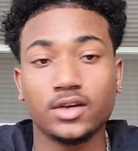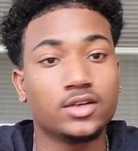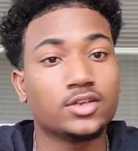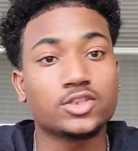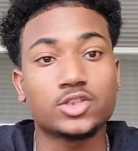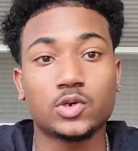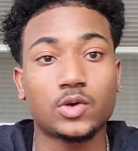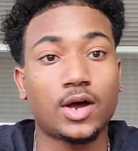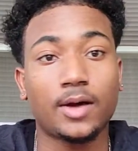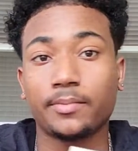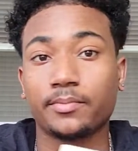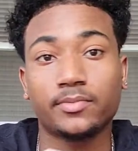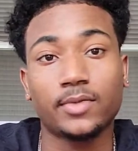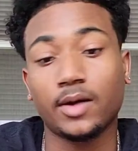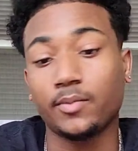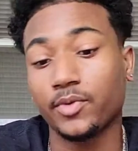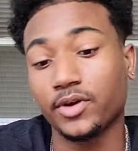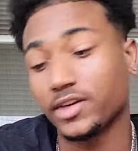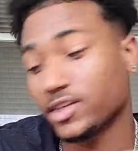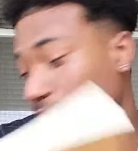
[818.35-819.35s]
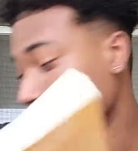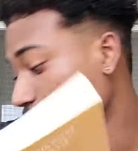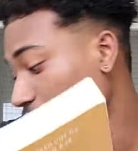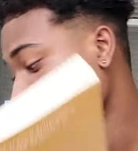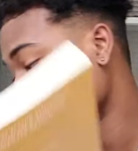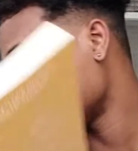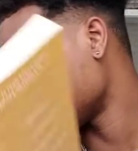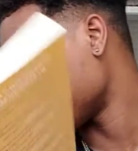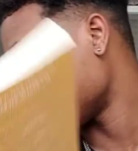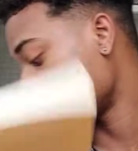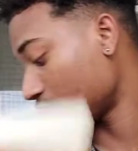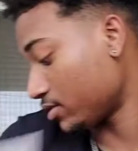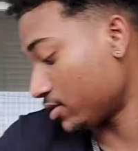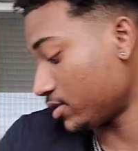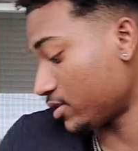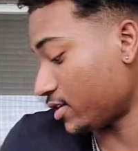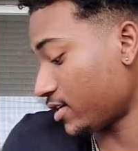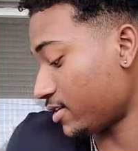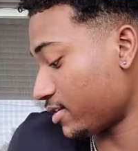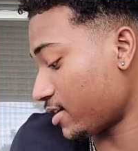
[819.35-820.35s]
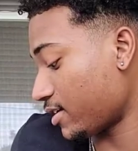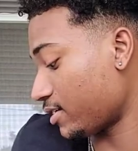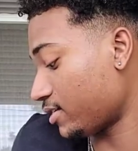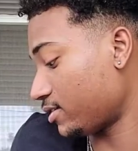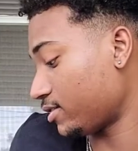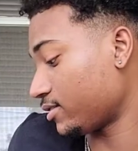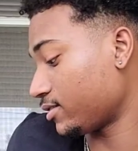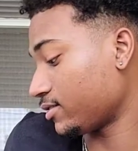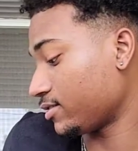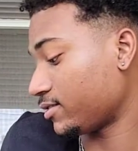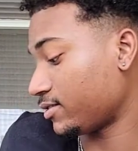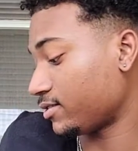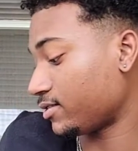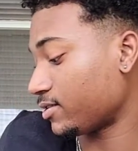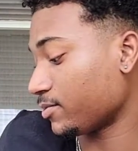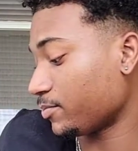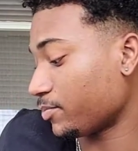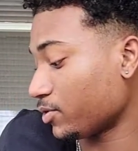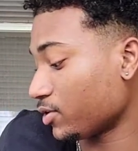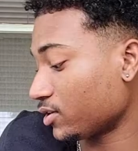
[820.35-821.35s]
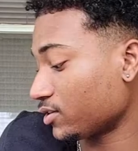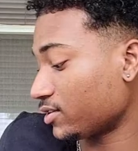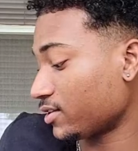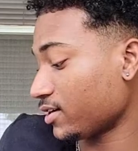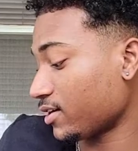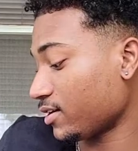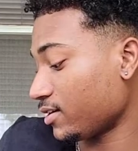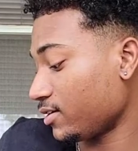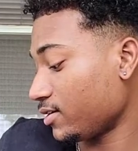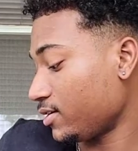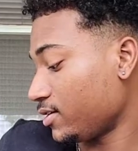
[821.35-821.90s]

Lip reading: So I'm reading this book this summer. And then the book that,